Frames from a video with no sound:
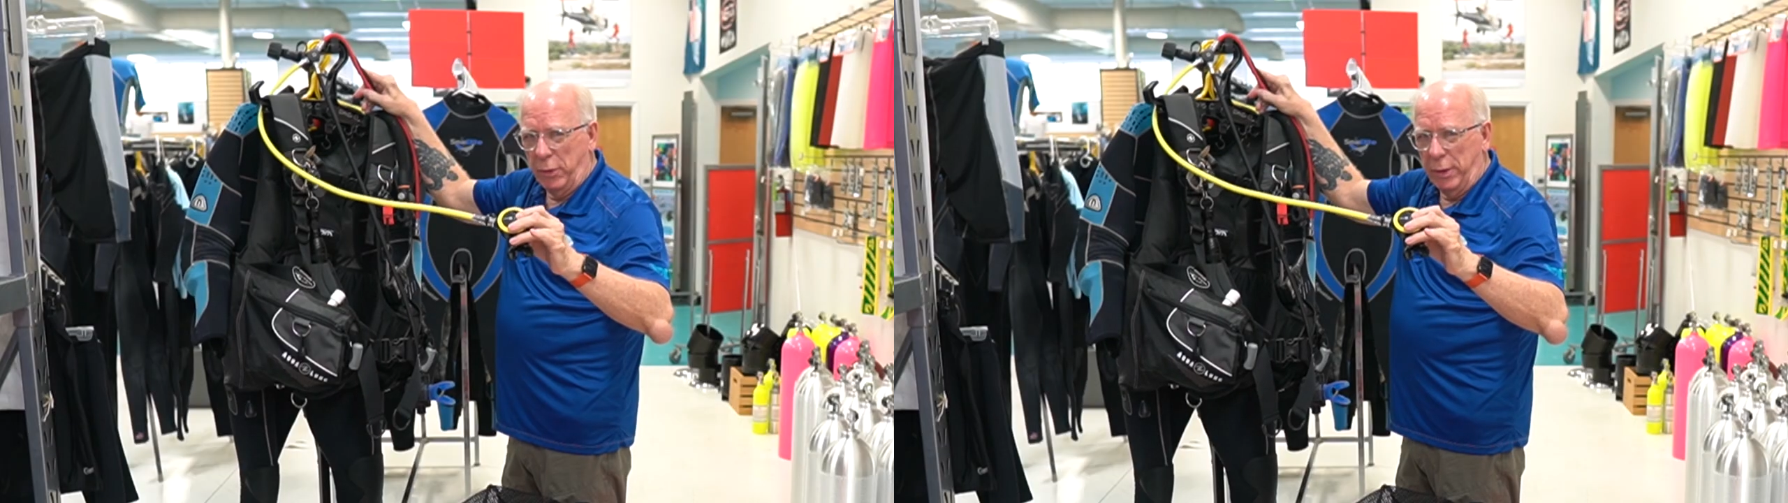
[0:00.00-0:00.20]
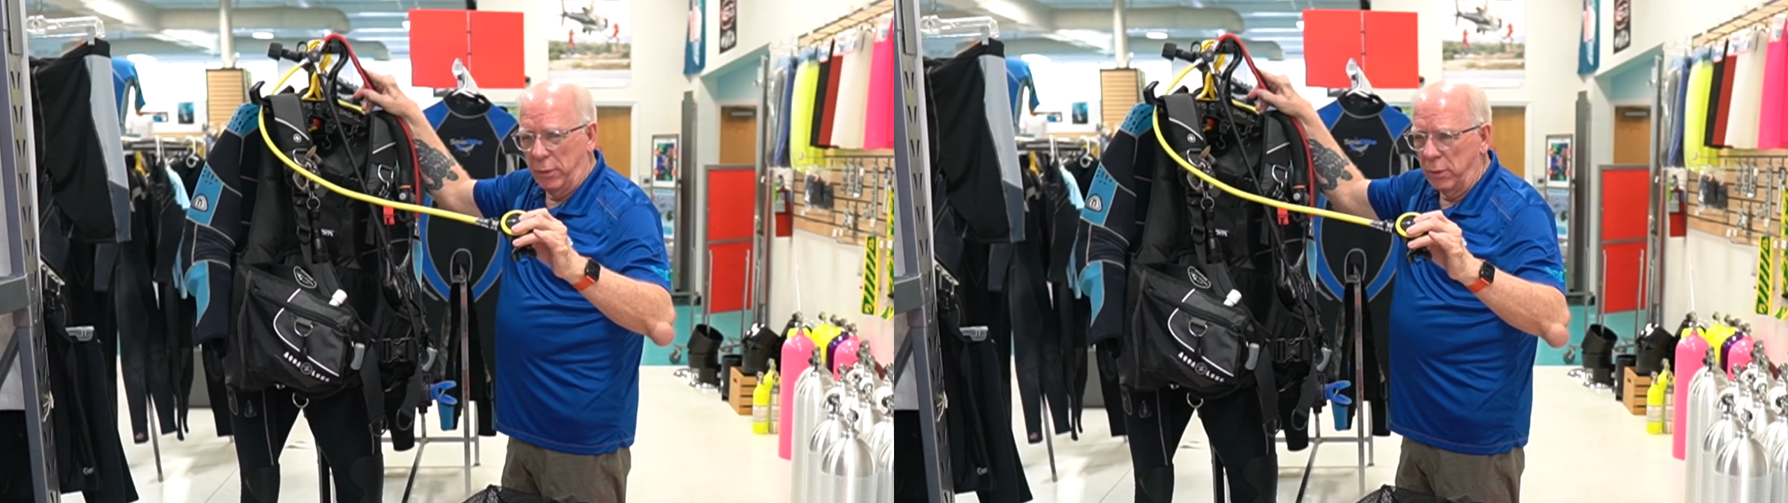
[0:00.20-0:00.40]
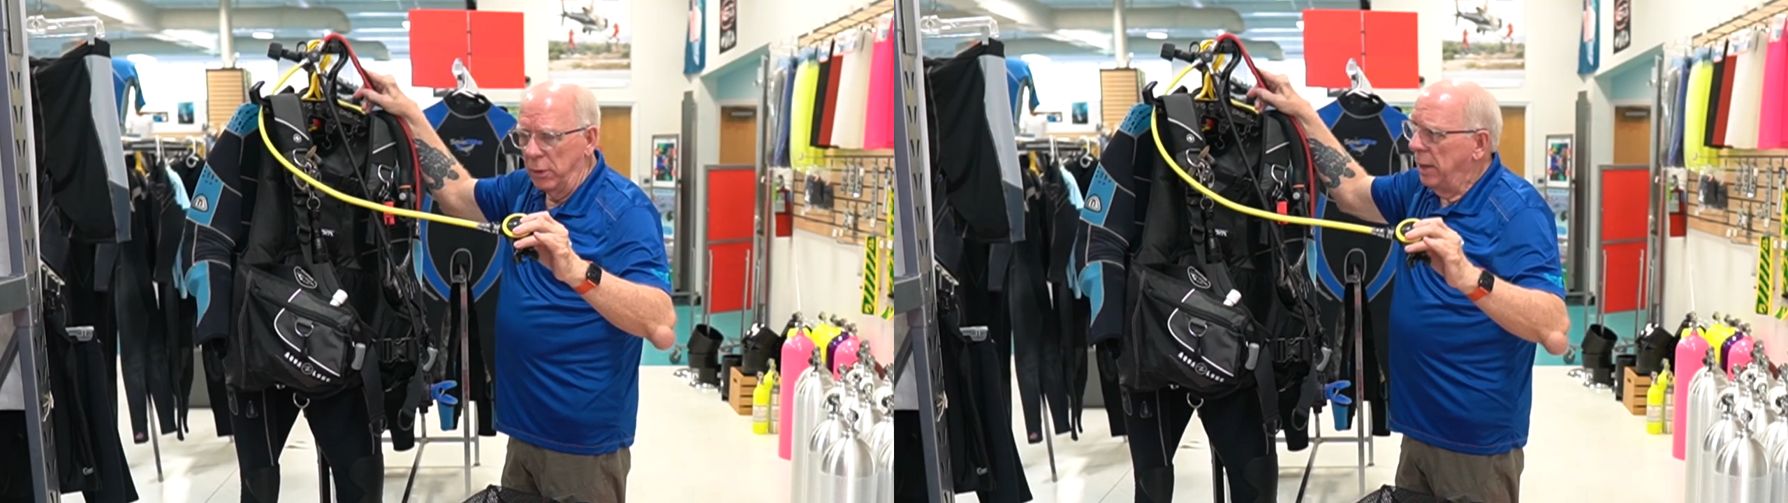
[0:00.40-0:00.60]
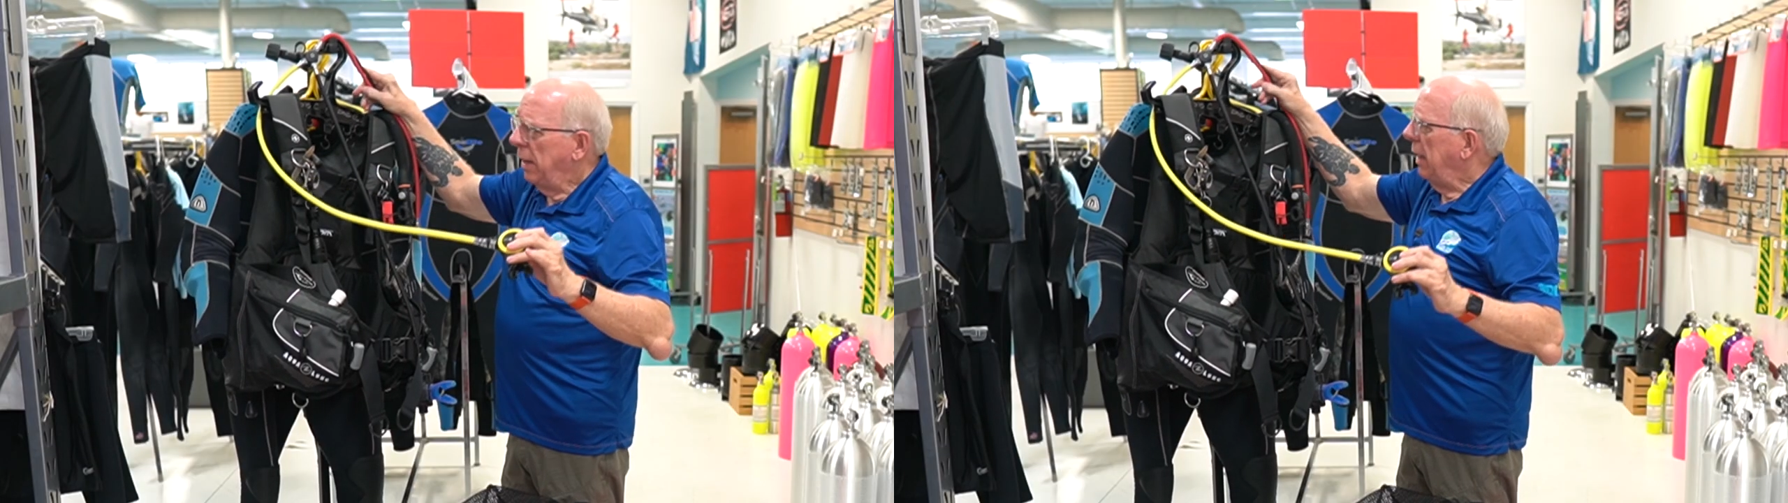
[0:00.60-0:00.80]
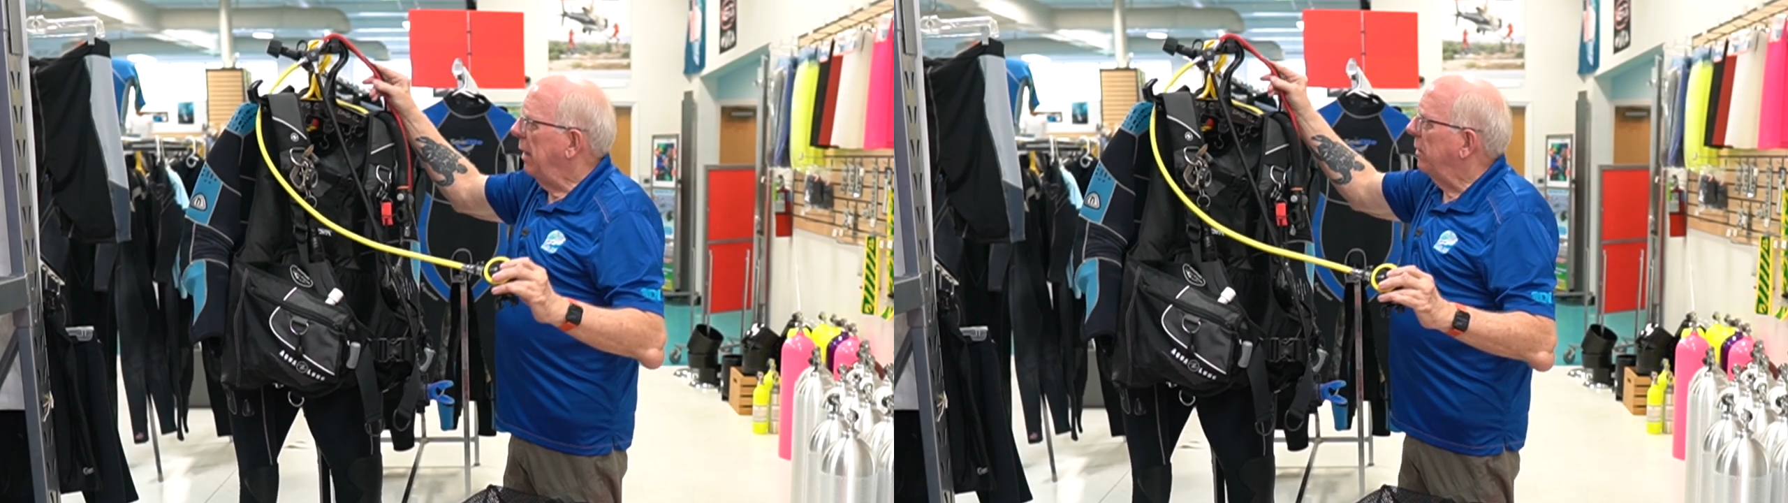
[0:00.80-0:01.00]
breather.
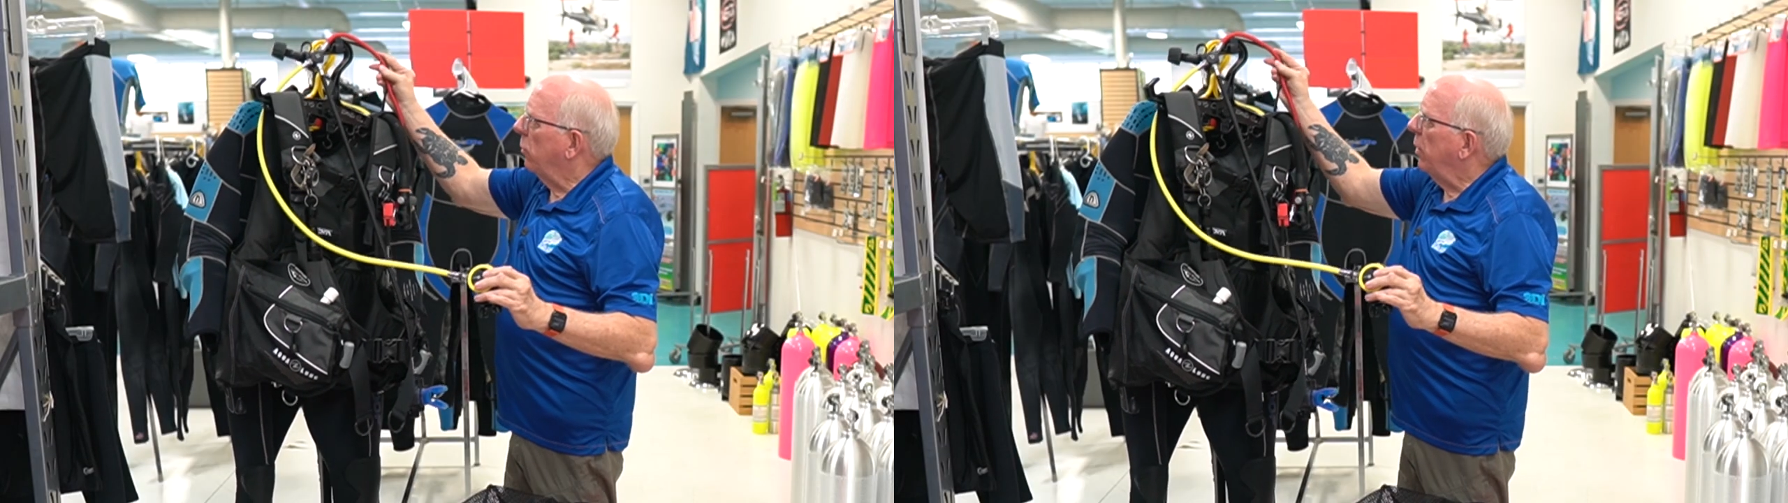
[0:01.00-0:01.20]
And the